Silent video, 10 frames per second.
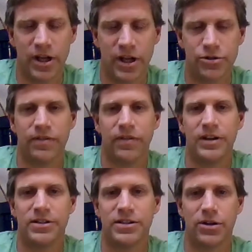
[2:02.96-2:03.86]
century,
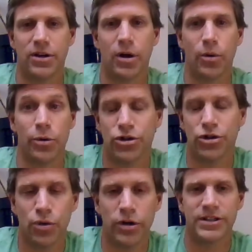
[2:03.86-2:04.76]
faces a, a real
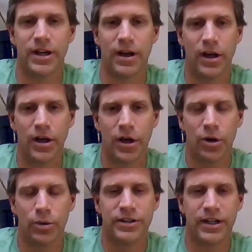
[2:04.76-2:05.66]
choice. Uh,
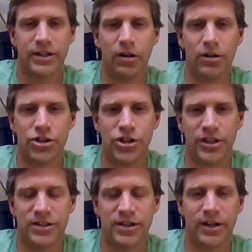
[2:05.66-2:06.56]
with technology
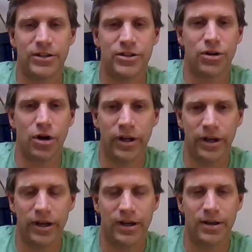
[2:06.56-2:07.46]
and science
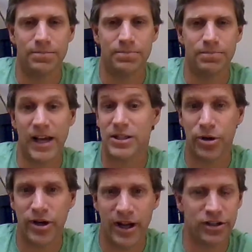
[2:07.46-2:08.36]
growing um,
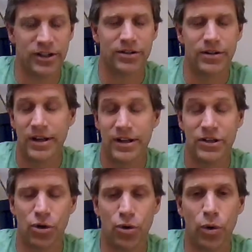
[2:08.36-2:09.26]
exponentially and
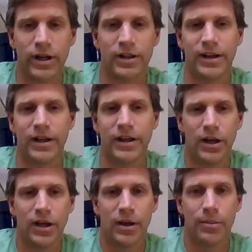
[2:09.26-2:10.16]
so quickly,
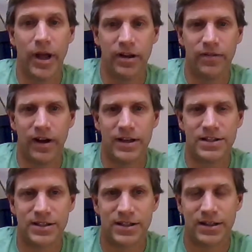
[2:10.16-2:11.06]
many of
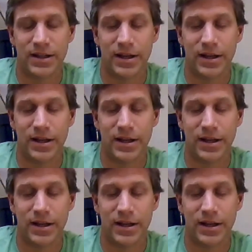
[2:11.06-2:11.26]
us